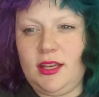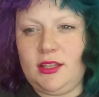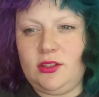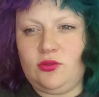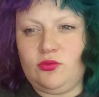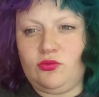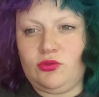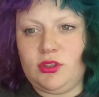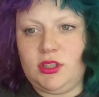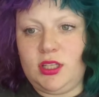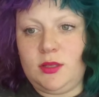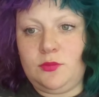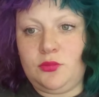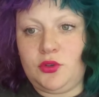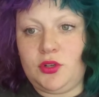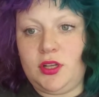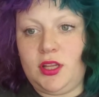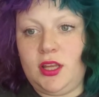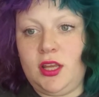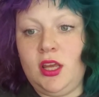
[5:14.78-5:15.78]
It's really
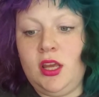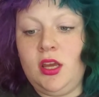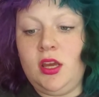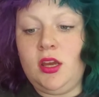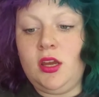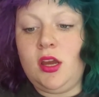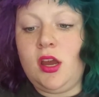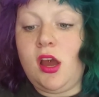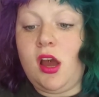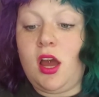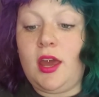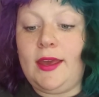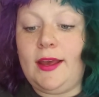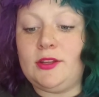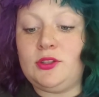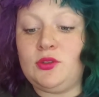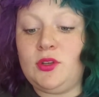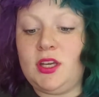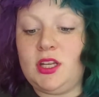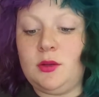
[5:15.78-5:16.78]
pretty. I
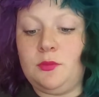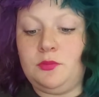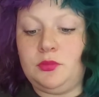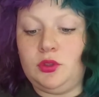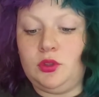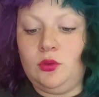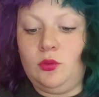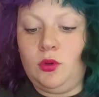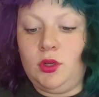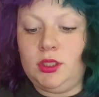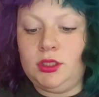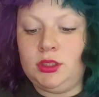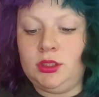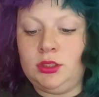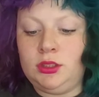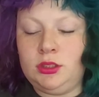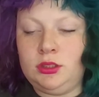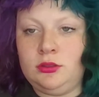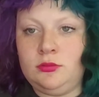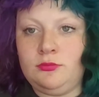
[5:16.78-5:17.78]
also had a blue
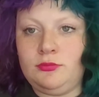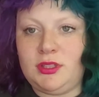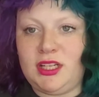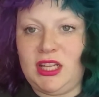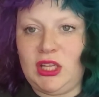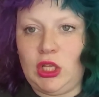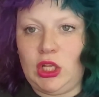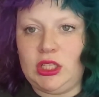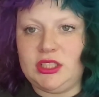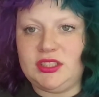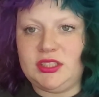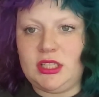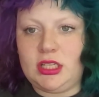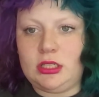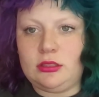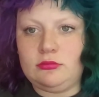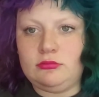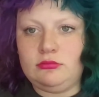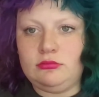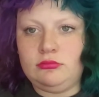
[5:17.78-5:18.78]
one, but I lost
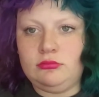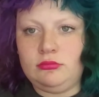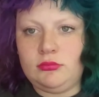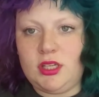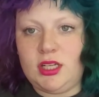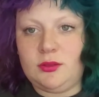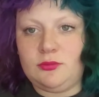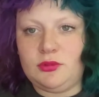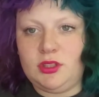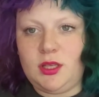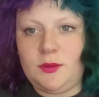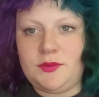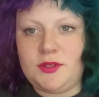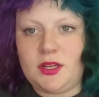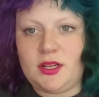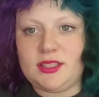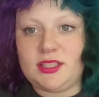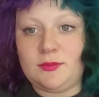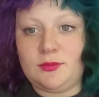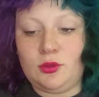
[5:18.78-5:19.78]
it. And I'm really
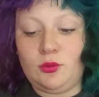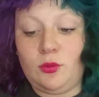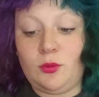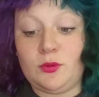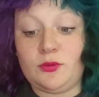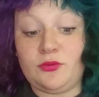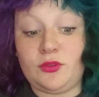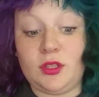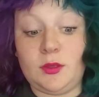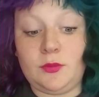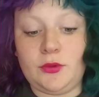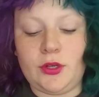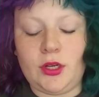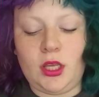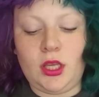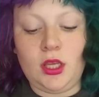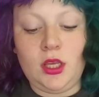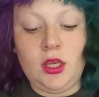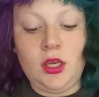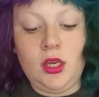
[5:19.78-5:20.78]
upset because the blue one was really
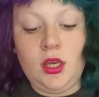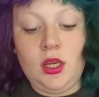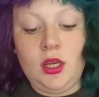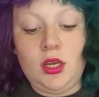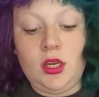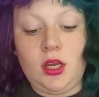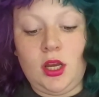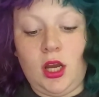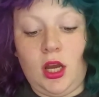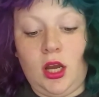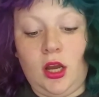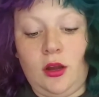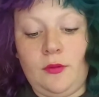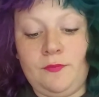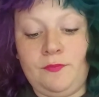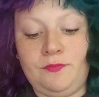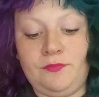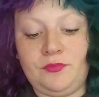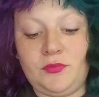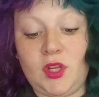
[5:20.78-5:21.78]
pretty.
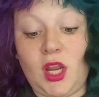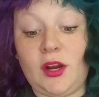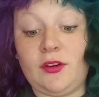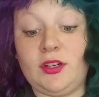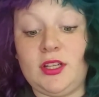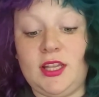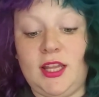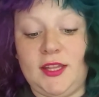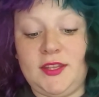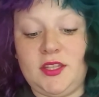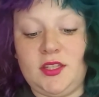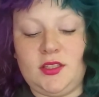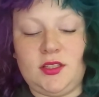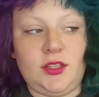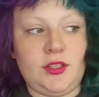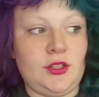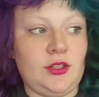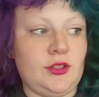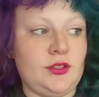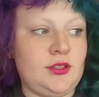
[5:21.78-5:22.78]
Um, I really like these
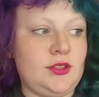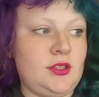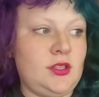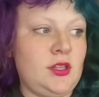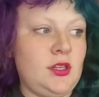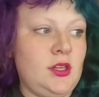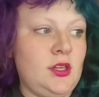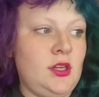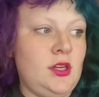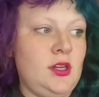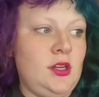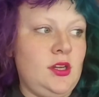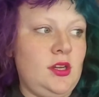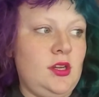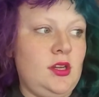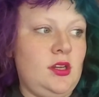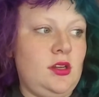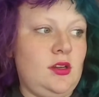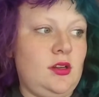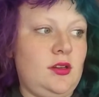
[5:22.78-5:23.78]
glitters.
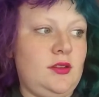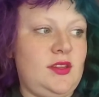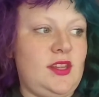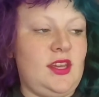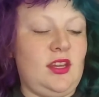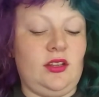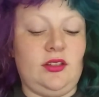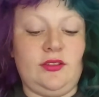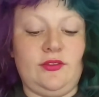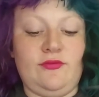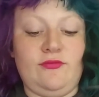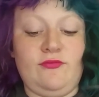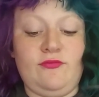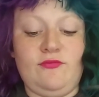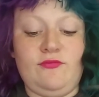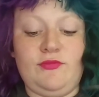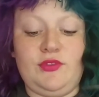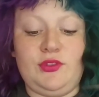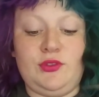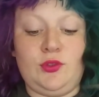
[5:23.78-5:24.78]
They're
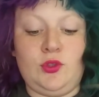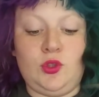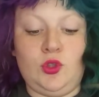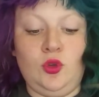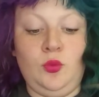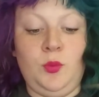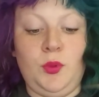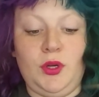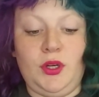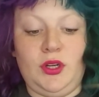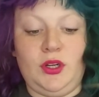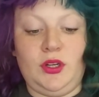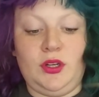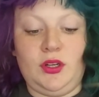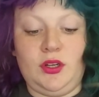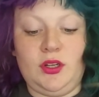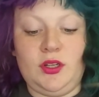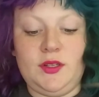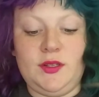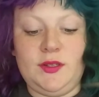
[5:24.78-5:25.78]

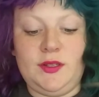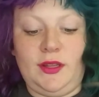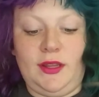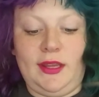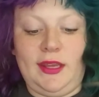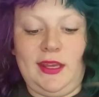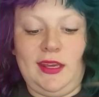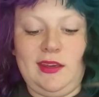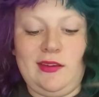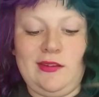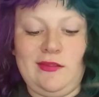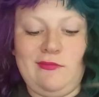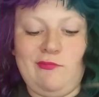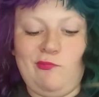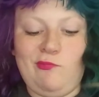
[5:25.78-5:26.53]
super, like,